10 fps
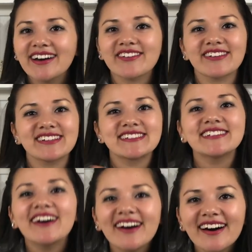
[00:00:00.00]
We're
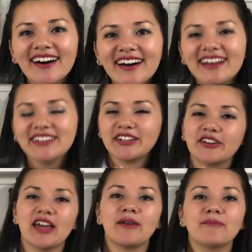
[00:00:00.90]
done.
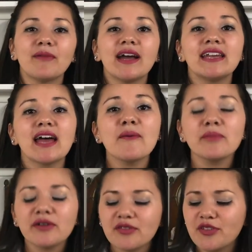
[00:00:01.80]
Okay, my
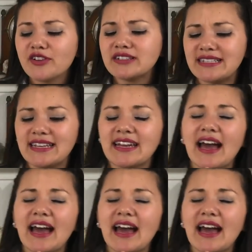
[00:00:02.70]
number 13,